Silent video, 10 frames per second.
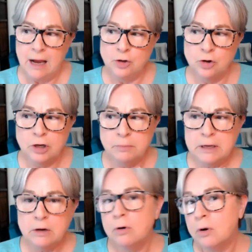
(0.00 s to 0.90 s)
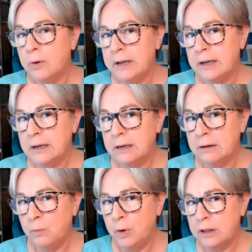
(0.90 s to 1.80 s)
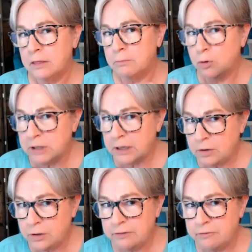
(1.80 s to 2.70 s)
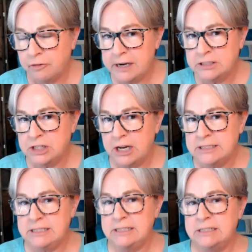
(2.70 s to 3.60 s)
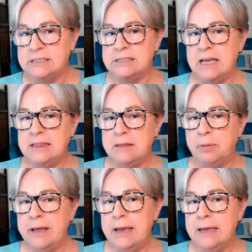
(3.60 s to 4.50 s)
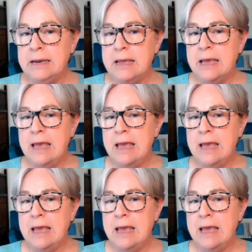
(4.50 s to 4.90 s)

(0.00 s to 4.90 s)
you're going to be growing with multi-unit franchisees is that the plan